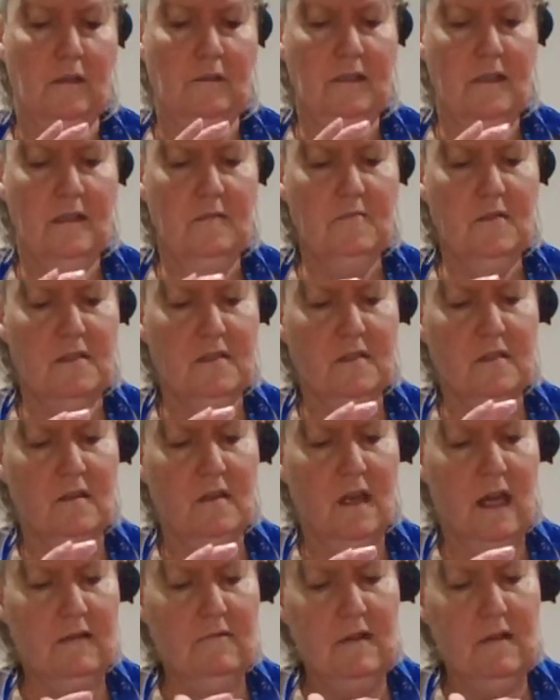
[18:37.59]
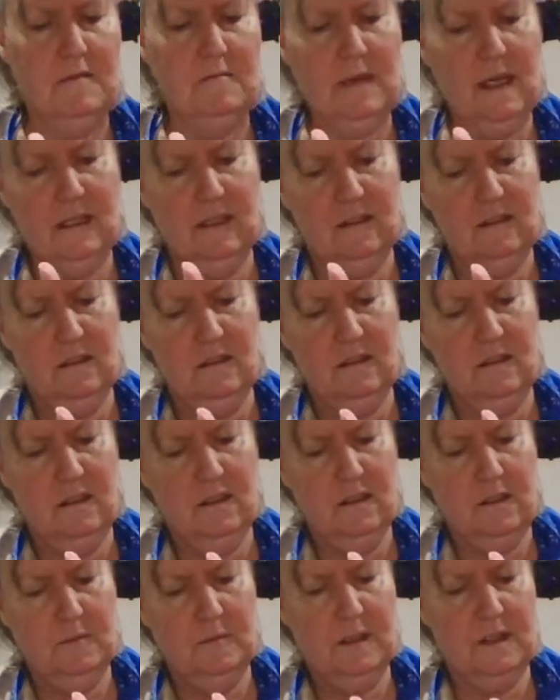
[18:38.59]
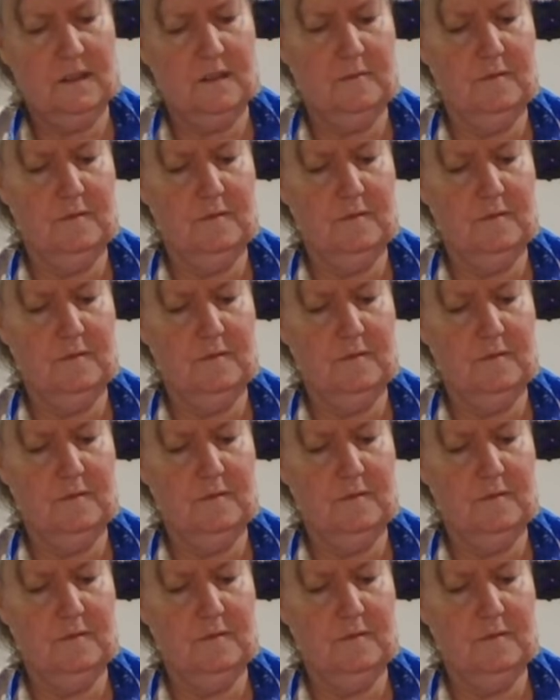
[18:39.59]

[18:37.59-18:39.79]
Now I want mine a little bit